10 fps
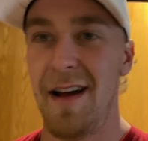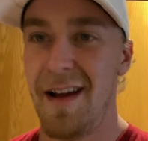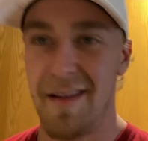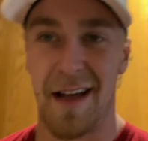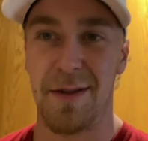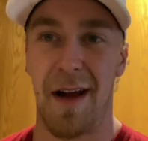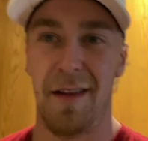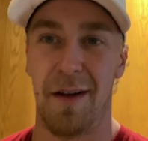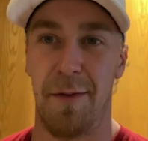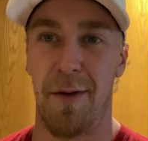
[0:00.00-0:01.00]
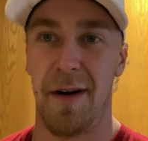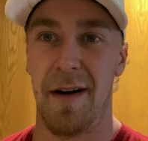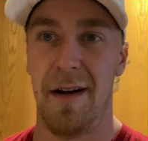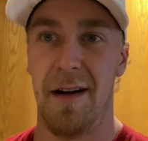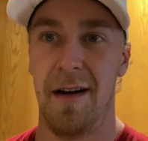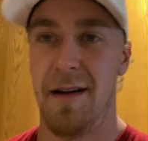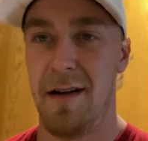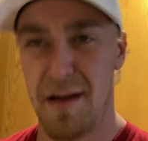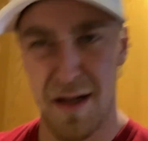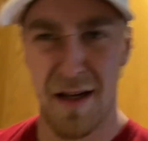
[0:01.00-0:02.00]
that's what I look for.
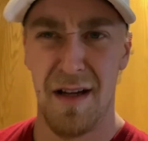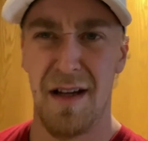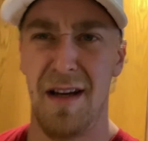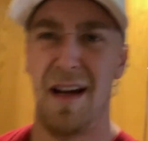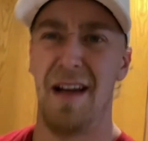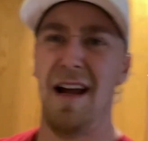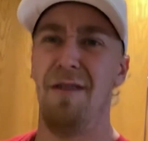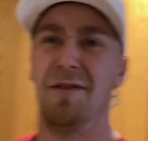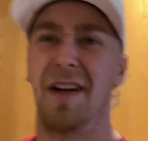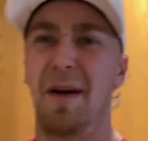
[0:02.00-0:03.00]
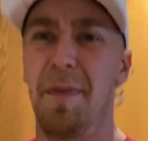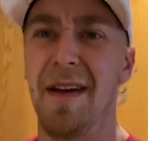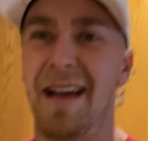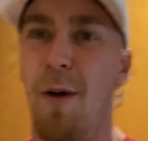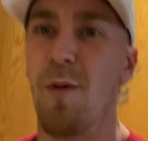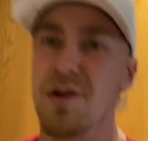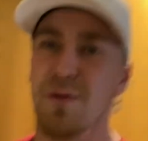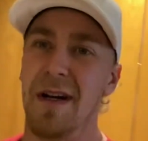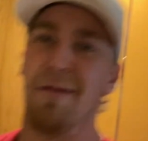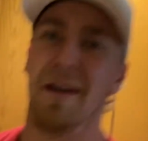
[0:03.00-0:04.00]
And now we'll take a peek on which
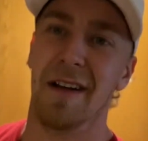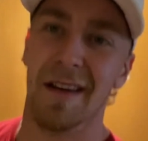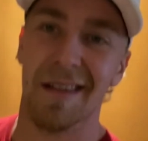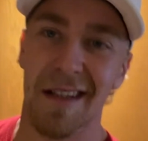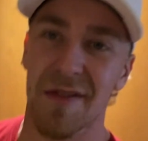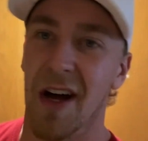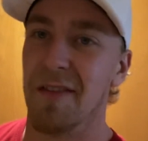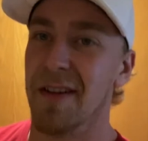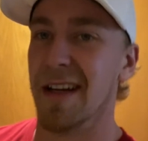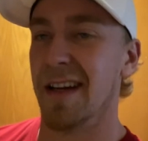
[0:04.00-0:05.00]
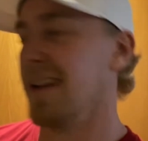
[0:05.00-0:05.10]
one I want to cut the sleeves off today.